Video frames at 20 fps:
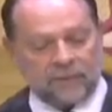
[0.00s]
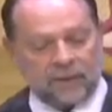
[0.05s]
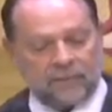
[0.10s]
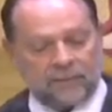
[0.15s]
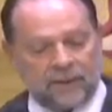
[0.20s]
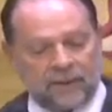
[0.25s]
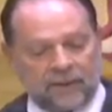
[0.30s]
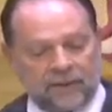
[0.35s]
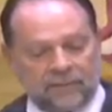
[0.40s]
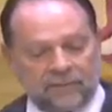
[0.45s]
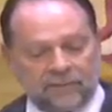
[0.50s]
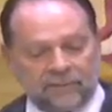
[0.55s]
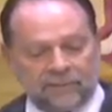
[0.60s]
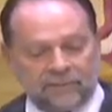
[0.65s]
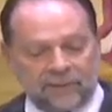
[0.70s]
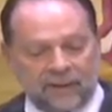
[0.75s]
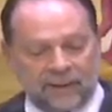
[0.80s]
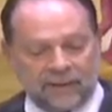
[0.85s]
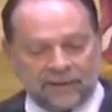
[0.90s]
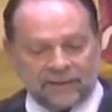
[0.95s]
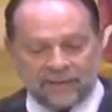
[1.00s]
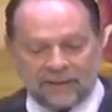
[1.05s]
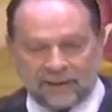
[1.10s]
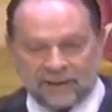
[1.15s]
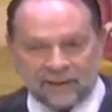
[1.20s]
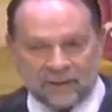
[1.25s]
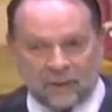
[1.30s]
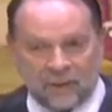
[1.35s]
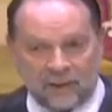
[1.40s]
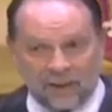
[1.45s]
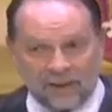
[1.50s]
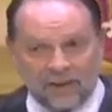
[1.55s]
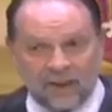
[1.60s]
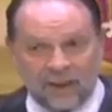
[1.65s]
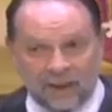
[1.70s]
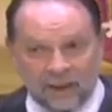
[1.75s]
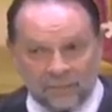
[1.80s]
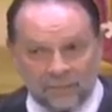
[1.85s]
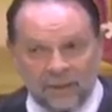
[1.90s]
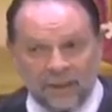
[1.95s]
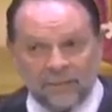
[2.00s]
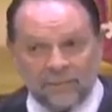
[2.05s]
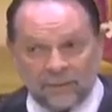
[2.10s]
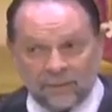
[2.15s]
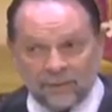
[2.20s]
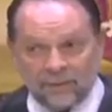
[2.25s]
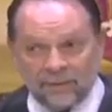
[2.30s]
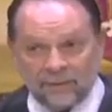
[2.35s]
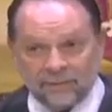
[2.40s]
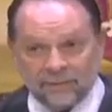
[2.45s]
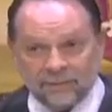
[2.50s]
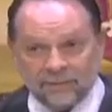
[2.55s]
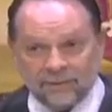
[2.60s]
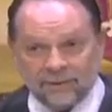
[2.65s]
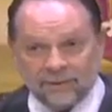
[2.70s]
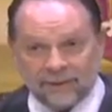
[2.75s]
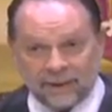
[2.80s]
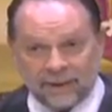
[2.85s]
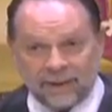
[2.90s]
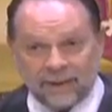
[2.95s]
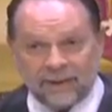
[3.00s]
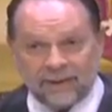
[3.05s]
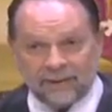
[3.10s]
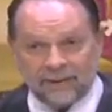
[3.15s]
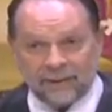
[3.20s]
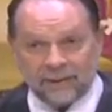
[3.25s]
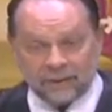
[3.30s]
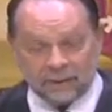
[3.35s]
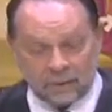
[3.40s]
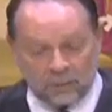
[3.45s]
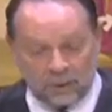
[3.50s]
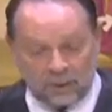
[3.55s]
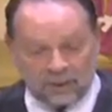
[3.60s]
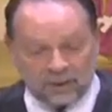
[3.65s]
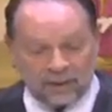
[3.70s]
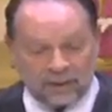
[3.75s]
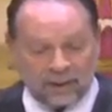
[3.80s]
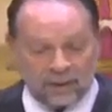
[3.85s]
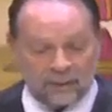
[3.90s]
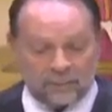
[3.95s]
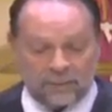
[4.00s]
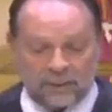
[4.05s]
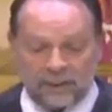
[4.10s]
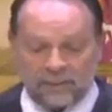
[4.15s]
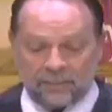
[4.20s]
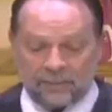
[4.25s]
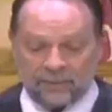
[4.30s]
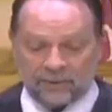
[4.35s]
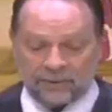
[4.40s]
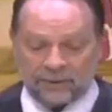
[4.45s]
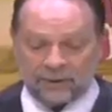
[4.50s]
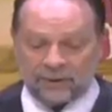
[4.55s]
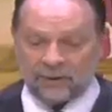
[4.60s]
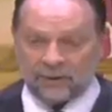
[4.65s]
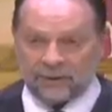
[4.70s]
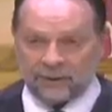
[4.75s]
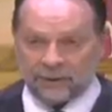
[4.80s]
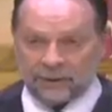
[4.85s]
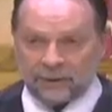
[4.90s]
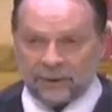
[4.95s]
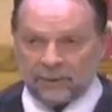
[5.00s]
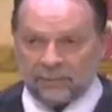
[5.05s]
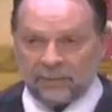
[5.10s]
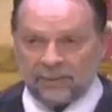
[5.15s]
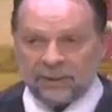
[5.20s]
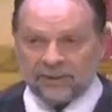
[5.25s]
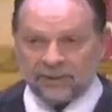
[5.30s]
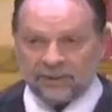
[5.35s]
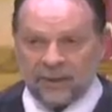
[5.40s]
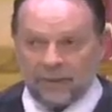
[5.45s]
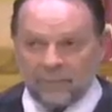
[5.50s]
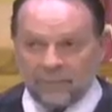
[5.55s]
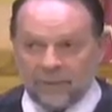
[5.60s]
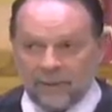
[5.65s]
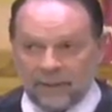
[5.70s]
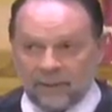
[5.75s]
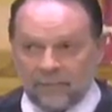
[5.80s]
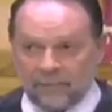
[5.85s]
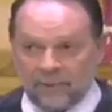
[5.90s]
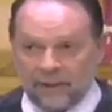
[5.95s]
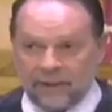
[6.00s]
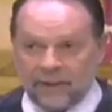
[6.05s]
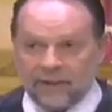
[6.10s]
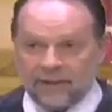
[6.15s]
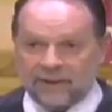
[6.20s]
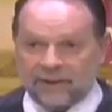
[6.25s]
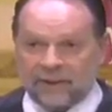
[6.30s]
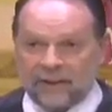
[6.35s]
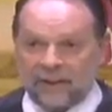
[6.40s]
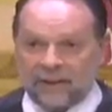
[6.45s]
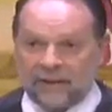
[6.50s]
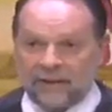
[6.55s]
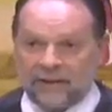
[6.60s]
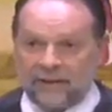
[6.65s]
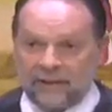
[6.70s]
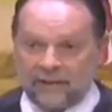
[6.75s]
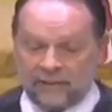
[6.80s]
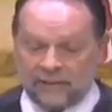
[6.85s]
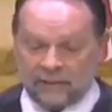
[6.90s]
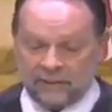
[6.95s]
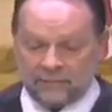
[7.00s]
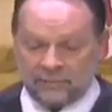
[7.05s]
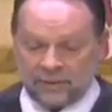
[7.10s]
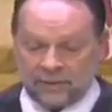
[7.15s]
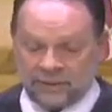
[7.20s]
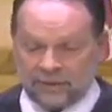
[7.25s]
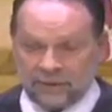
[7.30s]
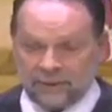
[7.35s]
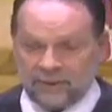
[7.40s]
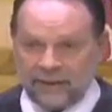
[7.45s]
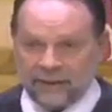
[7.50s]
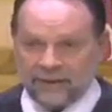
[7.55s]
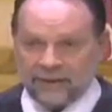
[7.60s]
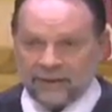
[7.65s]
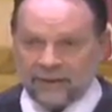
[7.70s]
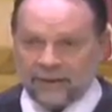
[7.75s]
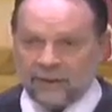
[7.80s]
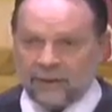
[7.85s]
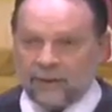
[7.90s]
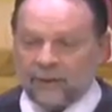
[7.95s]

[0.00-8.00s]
That's quite a lot of people. Okay, that's quite a lot of people. So there should be something being said, but there isn't.